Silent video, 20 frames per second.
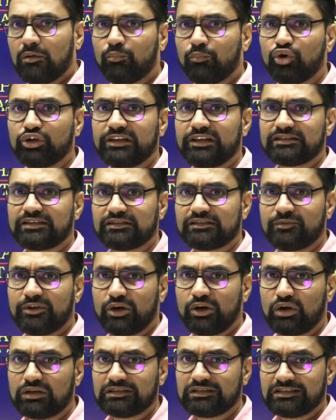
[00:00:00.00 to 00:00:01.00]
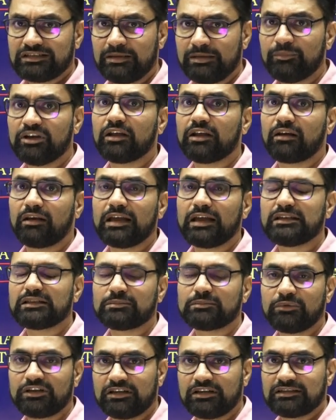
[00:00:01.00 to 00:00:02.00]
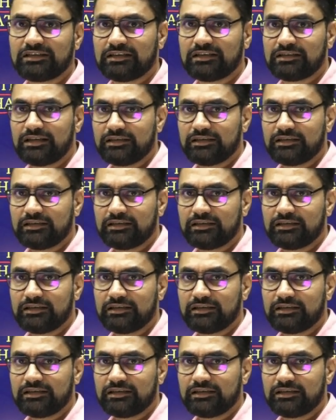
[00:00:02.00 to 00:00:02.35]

both essays were on similar lines, but this essay